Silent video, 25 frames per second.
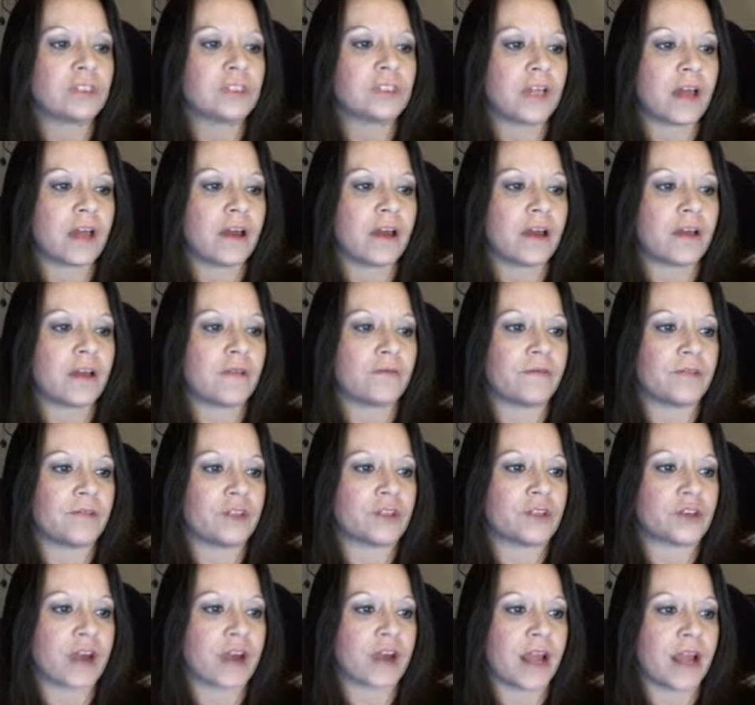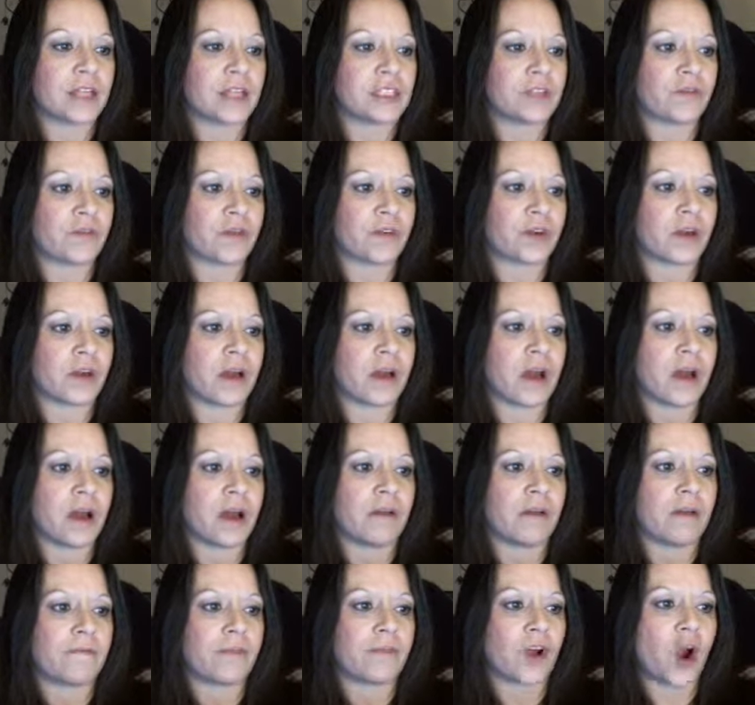of the transfer
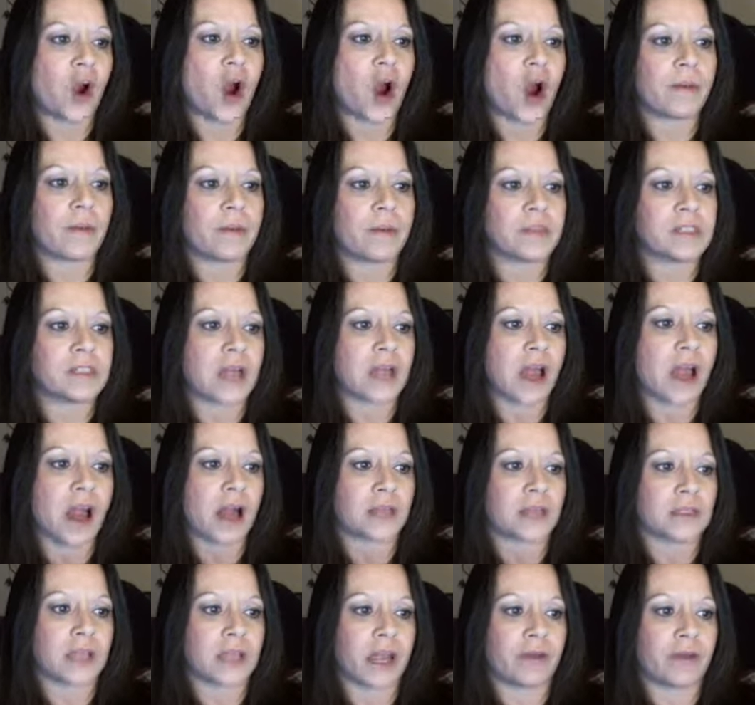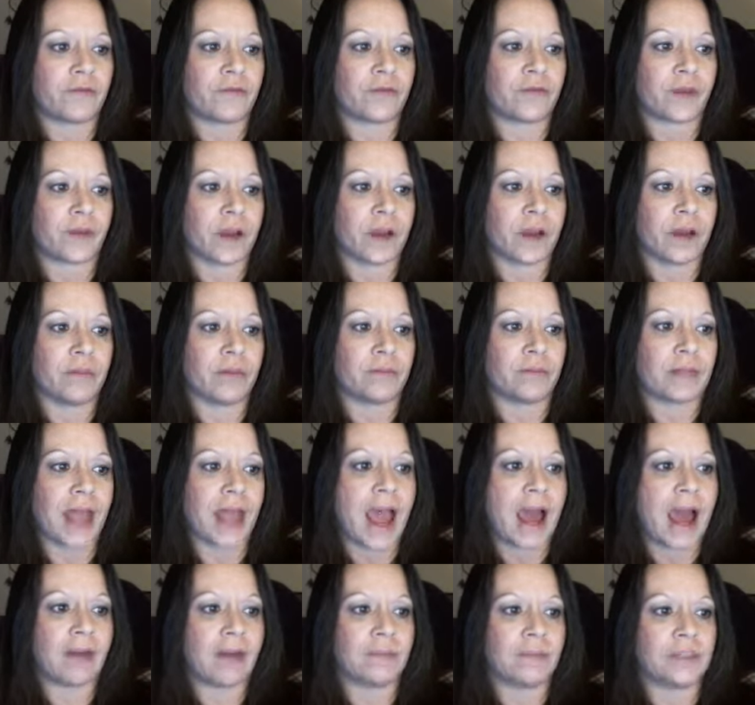of carbon dioxide from the
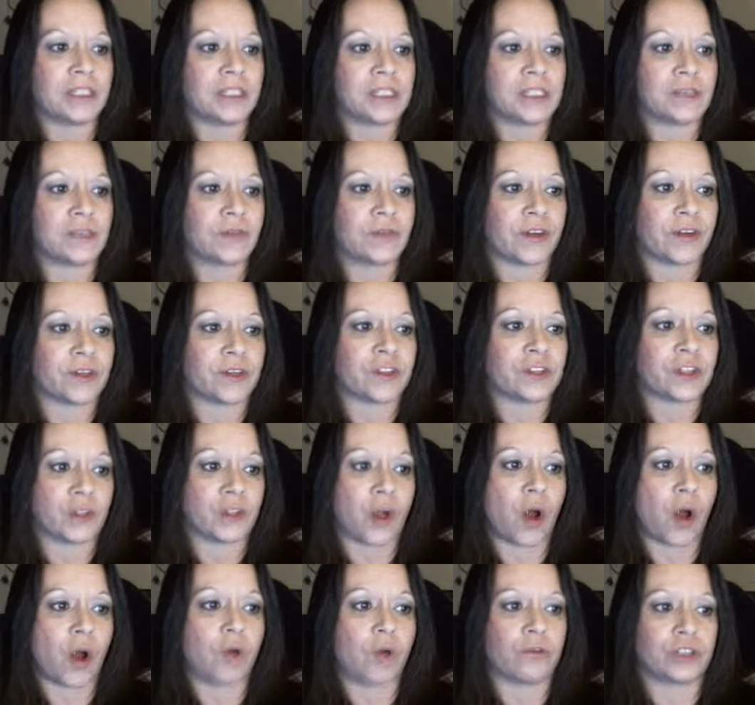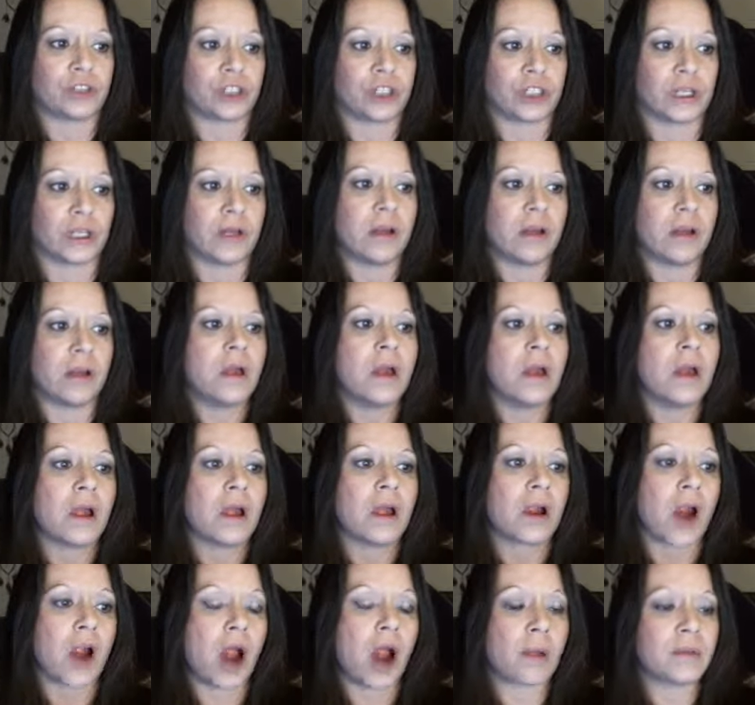atmosphere to the ocean.
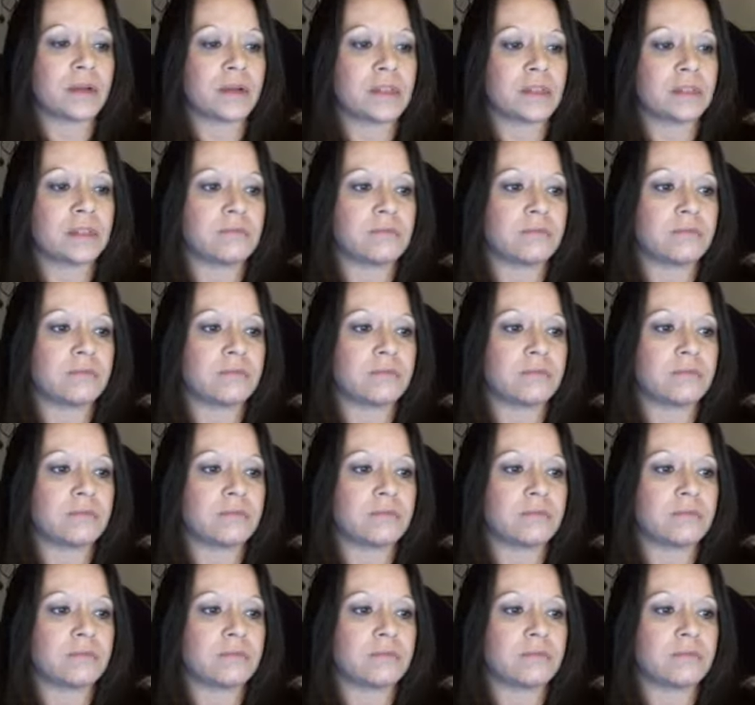Carbon